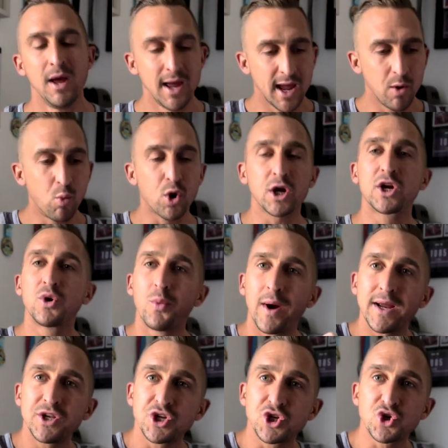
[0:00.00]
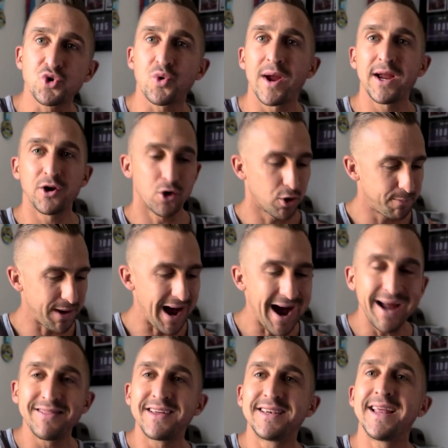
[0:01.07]
and work your way to trainer or
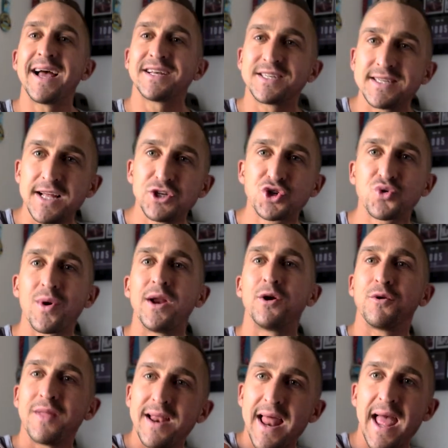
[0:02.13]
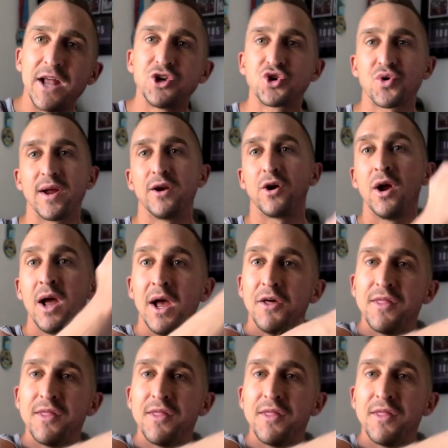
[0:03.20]
behind the desk, then trainer, then head trainer,